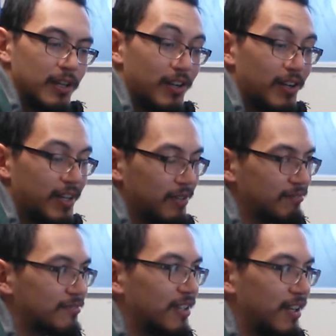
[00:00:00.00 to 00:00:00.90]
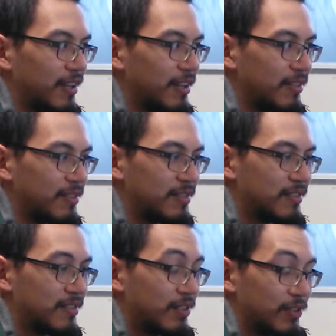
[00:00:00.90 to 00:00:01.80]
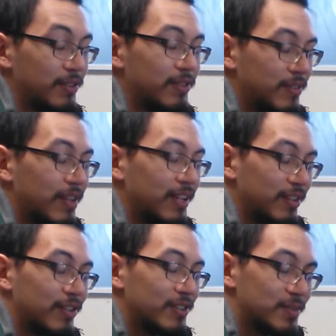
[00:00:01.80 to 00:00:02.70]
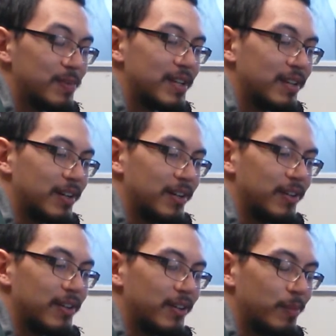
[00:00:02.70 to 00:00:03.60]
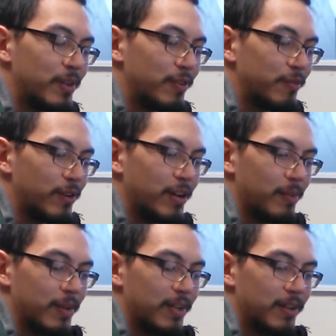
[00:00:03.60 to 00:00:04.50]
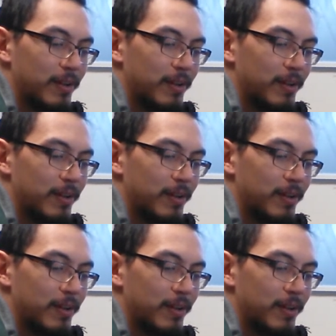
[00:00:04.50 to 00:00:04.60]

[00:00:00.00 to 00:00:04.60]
Oh, I could speak a little bit of Arabic.